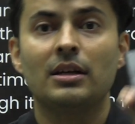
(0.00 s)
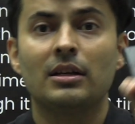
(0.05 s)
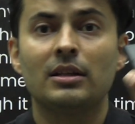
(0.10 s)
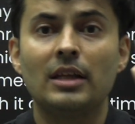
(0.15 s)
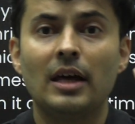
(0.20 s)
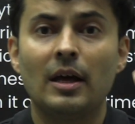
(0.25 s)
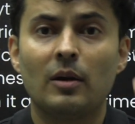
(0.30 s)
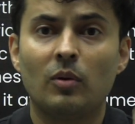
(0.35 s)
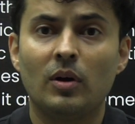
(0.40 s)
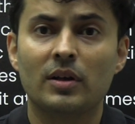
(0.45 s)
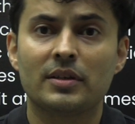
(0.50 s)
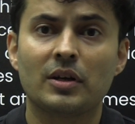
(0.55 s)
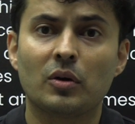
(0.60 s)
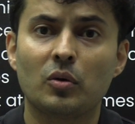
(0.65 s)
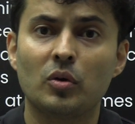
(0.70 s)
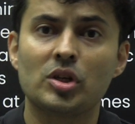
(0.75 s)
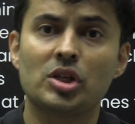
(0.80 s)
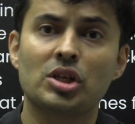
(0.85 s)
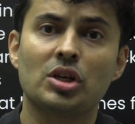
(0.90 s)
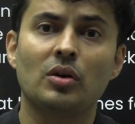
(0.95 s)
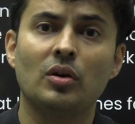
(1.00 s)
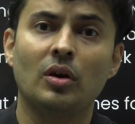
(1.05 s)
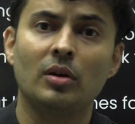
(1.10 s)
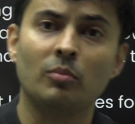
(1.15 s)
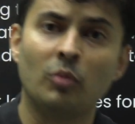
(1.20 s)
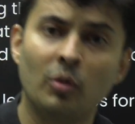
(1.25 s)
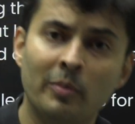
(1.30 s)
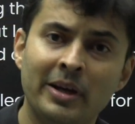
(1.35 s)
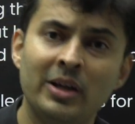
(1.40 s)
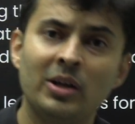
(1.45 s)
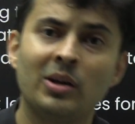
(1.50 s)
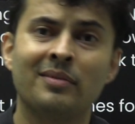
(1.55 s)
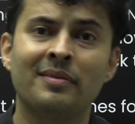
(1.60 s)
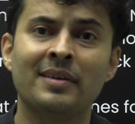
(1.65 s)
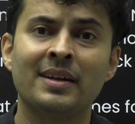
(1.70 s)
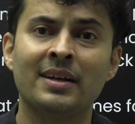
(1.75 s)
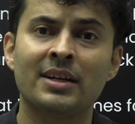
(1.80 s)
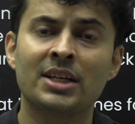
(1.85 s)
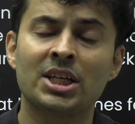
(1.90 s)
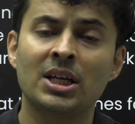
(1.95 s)
there was a question on moment of
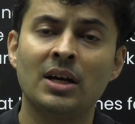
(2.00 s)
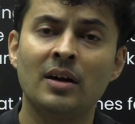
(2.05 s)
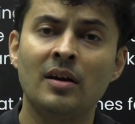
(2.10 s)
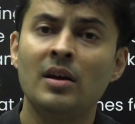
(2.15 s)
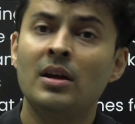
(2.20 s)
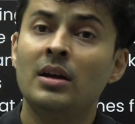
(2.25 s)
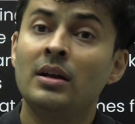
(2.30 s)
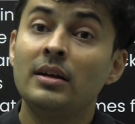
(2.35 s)
inertia,